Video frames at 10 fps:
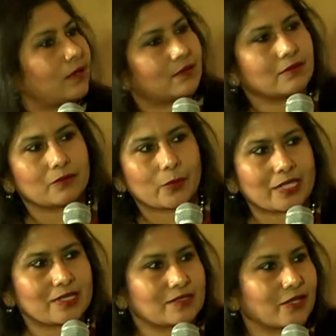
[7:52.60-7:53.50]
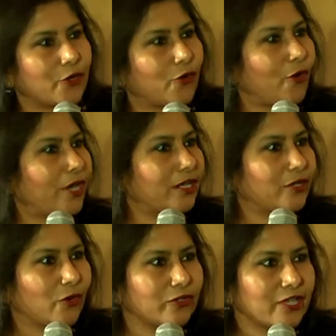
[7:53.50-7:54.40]
whether it's a heroine
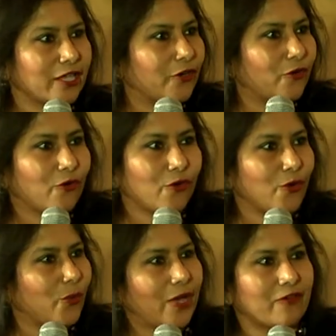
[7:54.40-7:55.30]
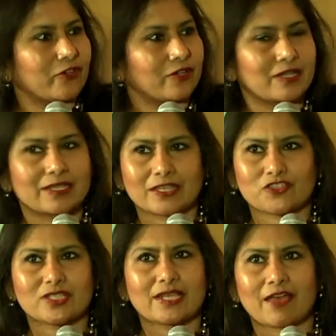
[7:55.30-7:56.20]
or the hero or whoever, they're
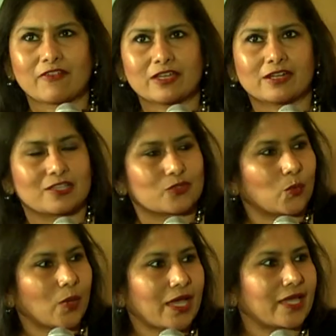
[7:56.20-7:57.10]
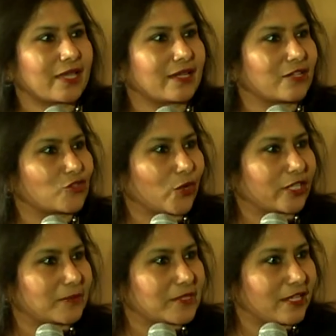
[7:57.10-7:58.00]
just having a glass of wine, enjoying
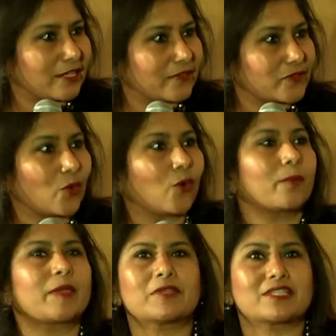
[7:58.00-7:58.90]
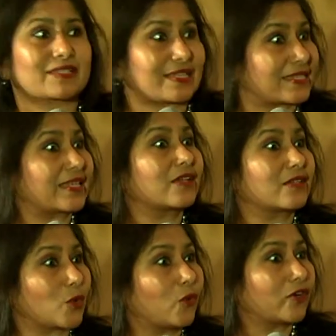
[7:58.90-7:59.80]
themselves, or maybe discussing it
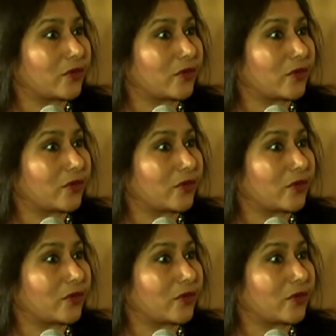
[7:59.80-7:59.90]
over a